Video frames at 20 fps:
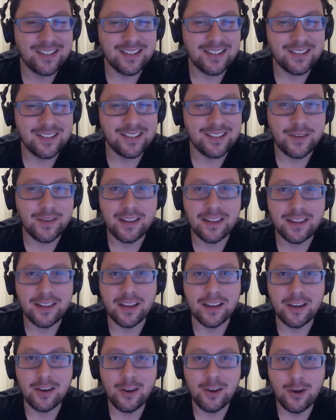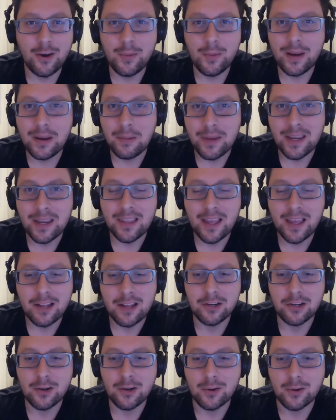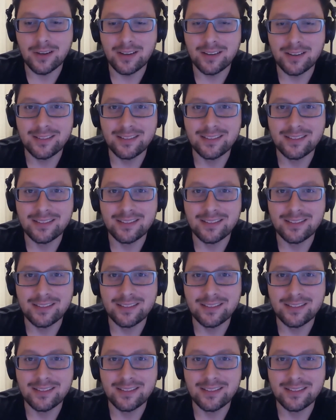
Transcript: the funny thing. Nobody made that joke.